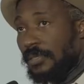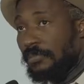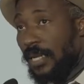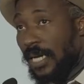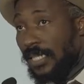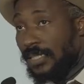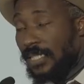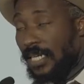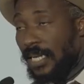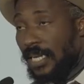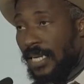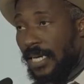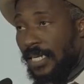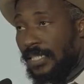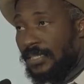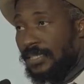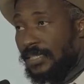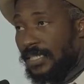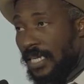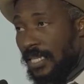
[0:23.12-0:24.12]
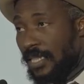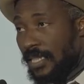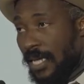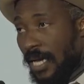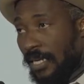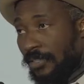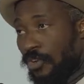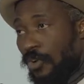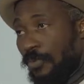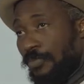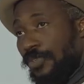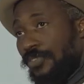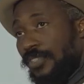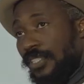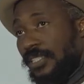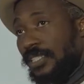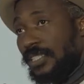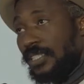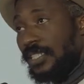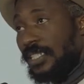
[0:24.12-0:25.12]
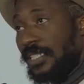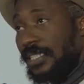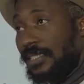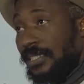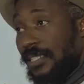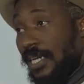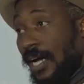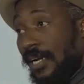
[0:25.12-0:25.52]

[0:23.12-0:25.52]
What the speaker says: Black Star Lines and that community in